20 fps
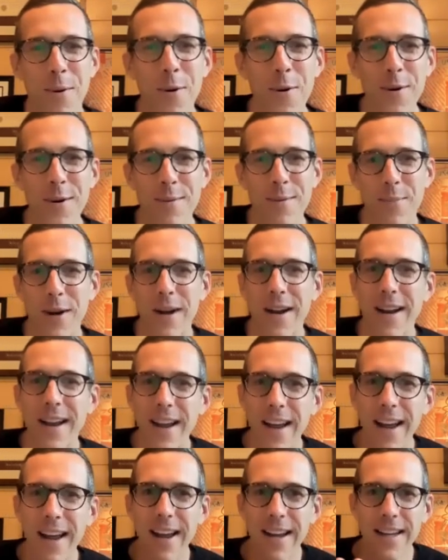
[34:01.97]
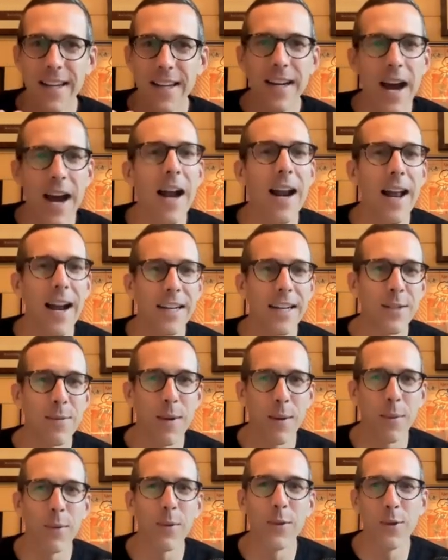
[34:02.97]
important, but you got to actually
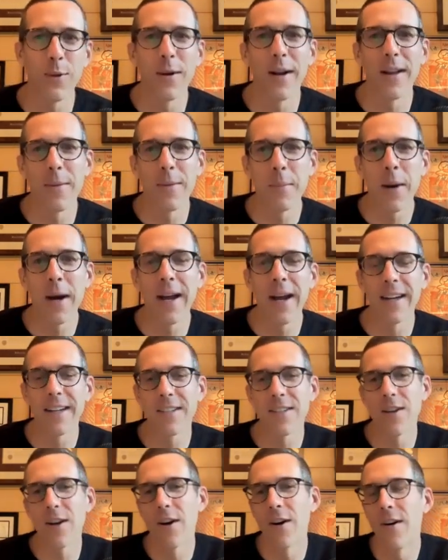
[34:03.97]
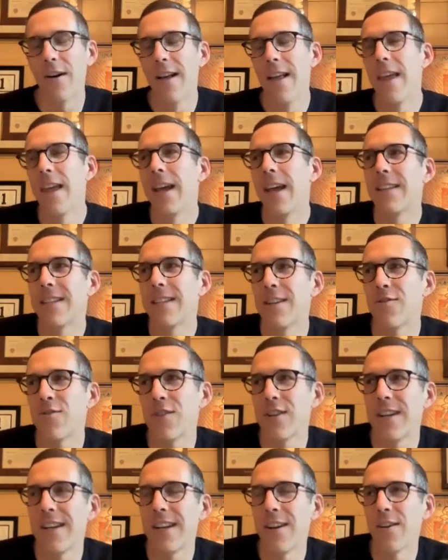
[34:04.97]
be able to do it on the bike. So it's
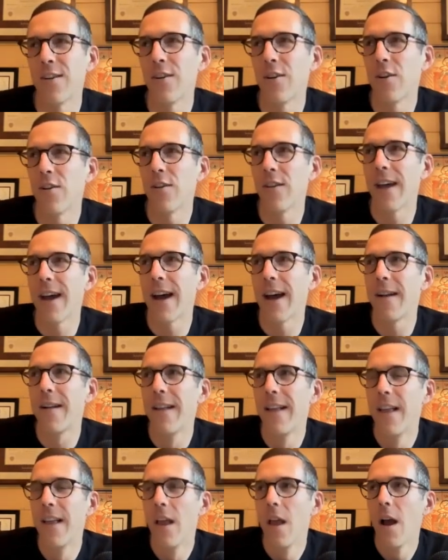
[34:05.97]
interesting to hear that.